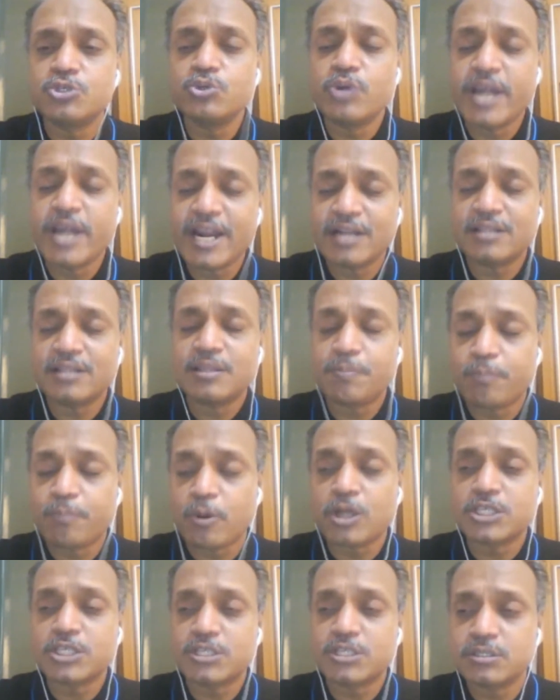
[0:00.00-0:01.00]
the data,
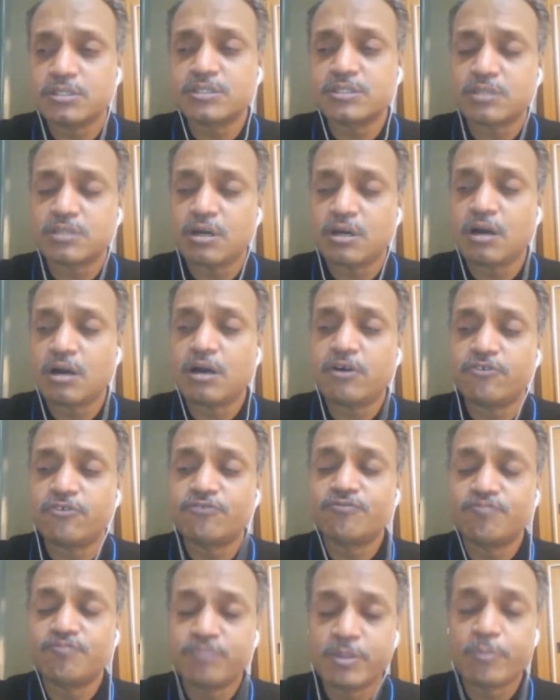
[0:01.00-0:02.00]
clean the data,
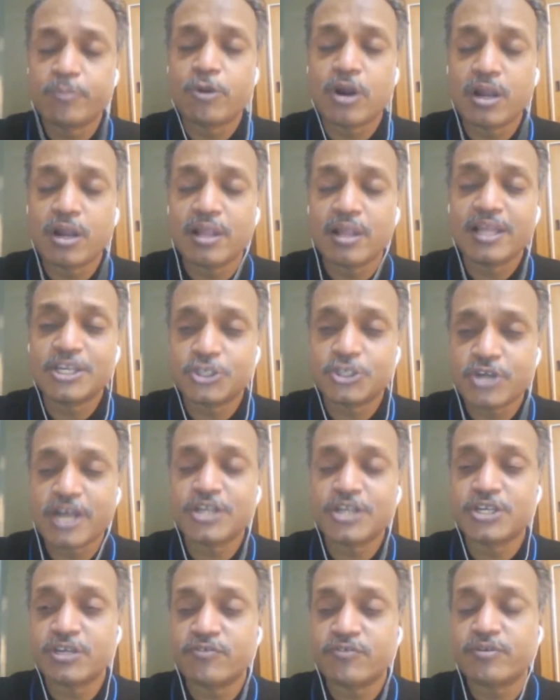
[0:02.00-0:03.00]
then form the
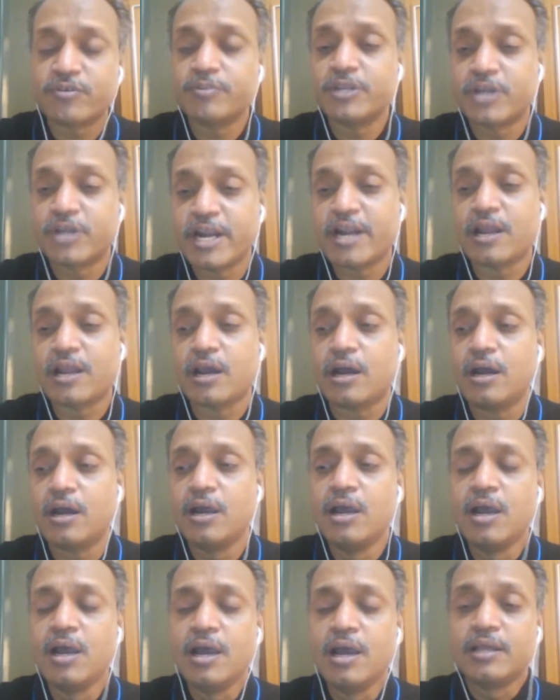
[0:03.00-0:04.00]
hypothesis as to what
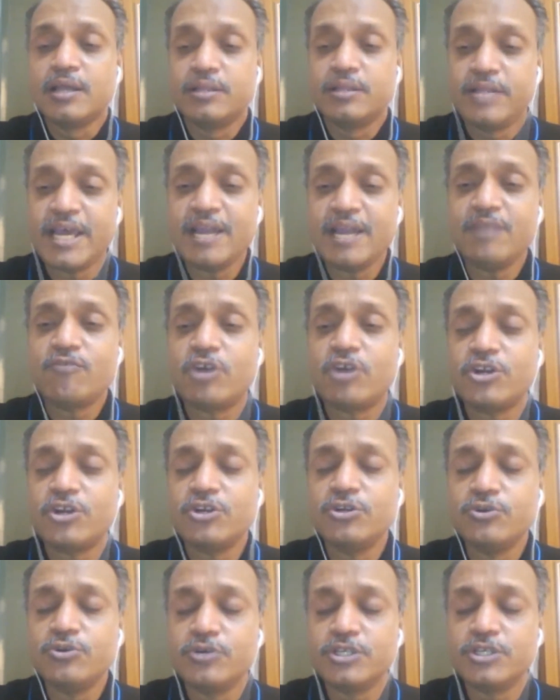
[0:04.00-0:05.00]
kind of machine learning problem
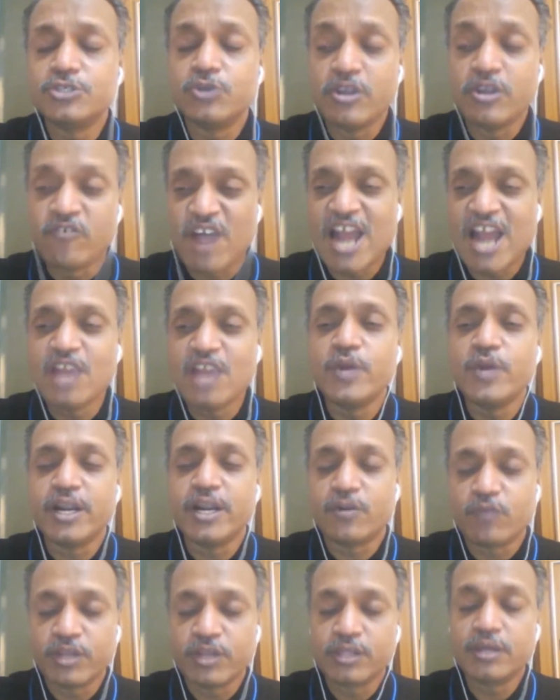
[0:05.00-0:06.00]
is it, supervised
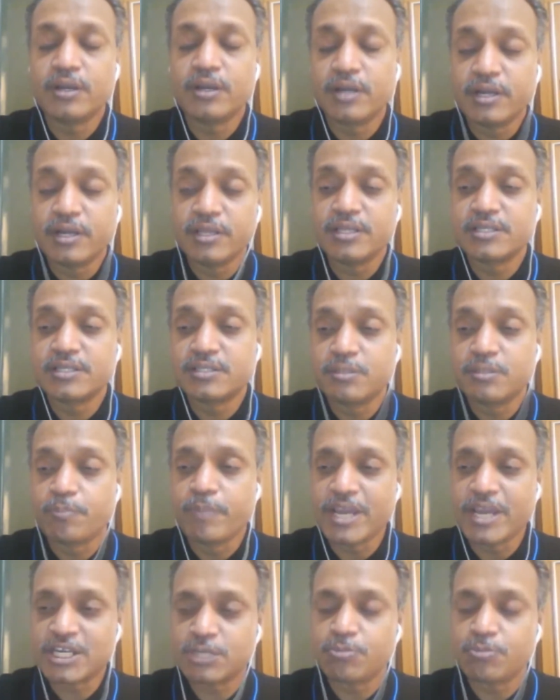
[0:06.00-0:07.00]
classification
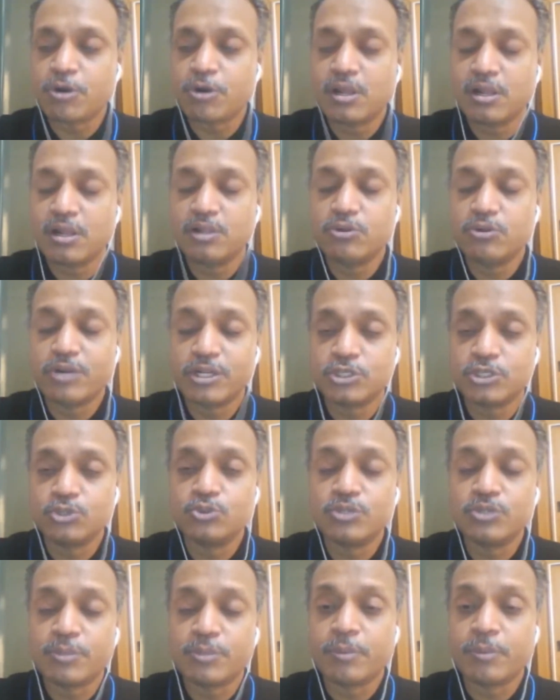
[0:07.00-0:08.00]
or supervised regression
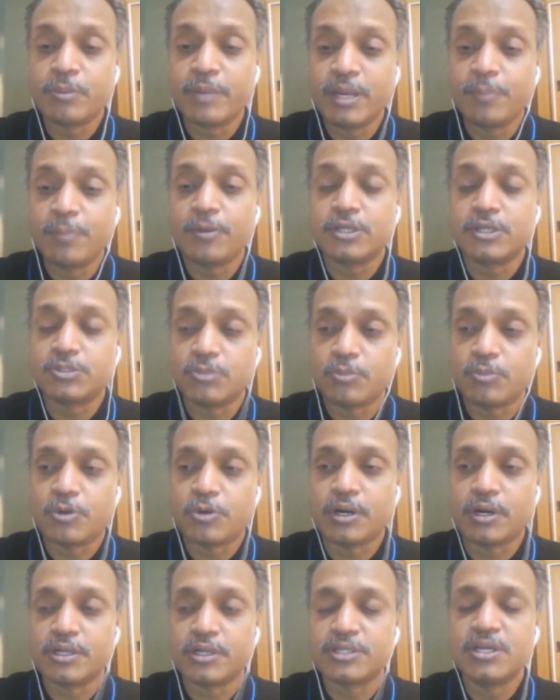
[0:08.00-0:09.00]
or unsupervised
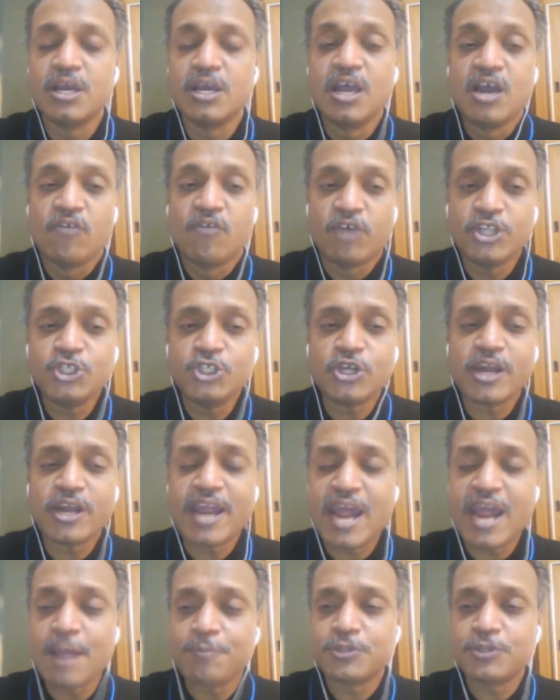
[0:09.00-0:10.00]
clustering.
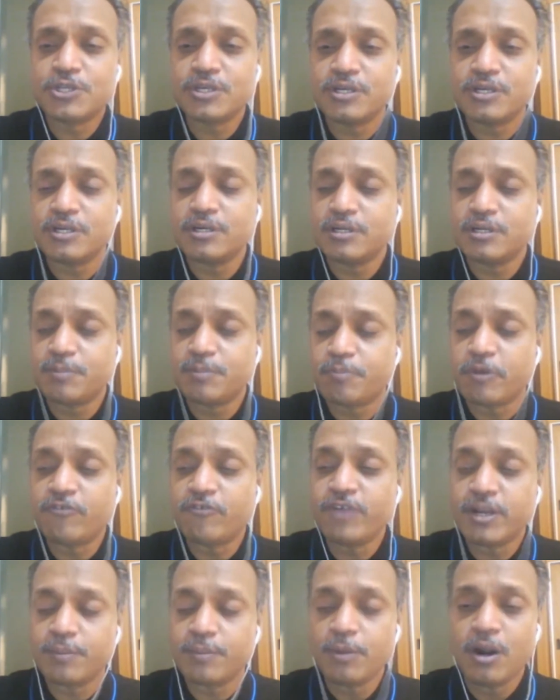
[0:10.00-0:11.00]
Then you run
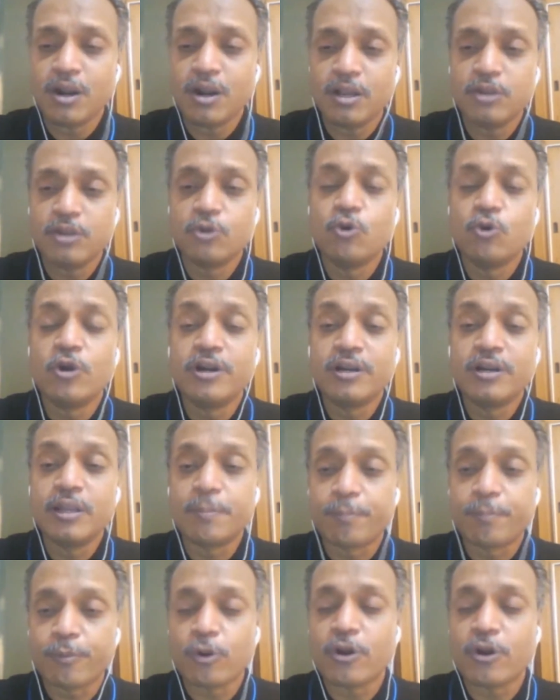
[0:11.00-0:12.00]
multiple
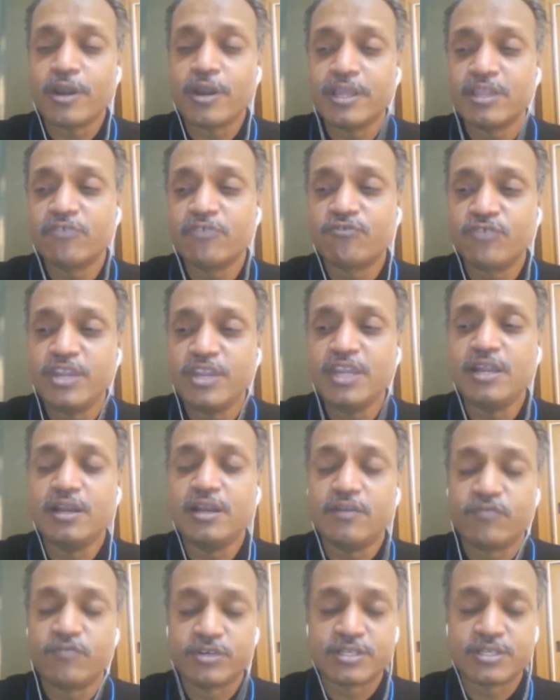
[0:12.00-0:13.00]
algorithms to get the
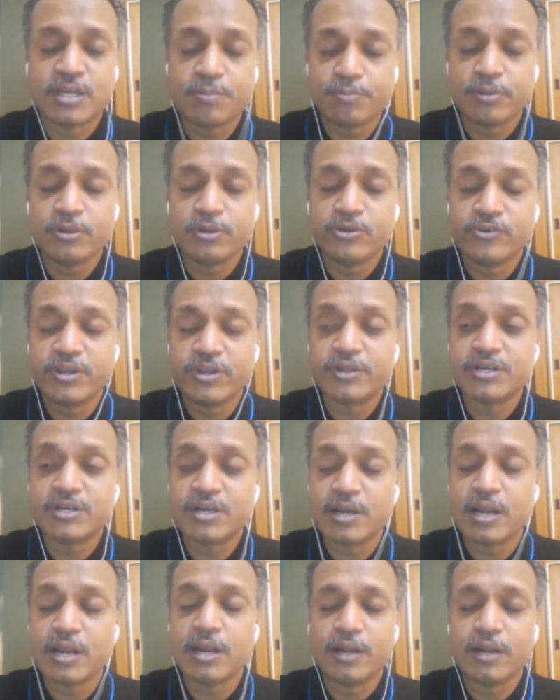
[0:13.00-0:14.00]
process of
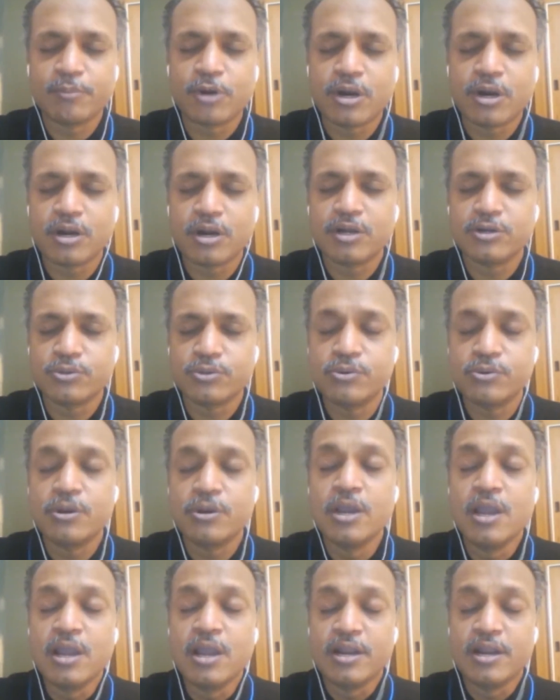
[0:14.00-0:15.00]
the model extraction
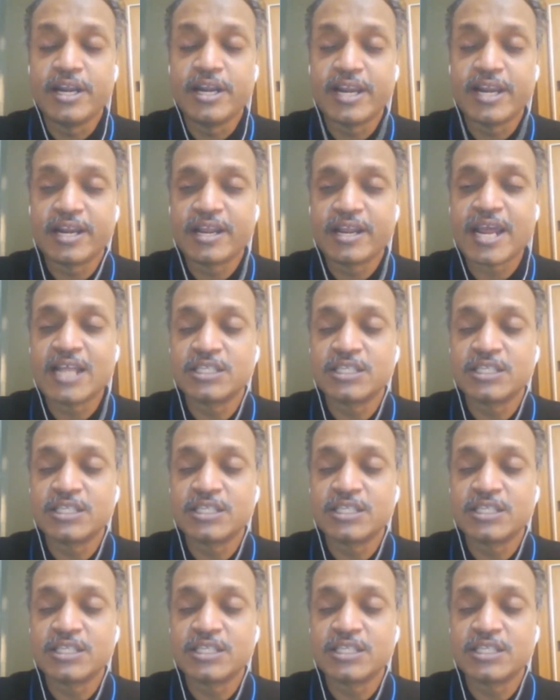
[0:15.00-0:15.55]
from the data.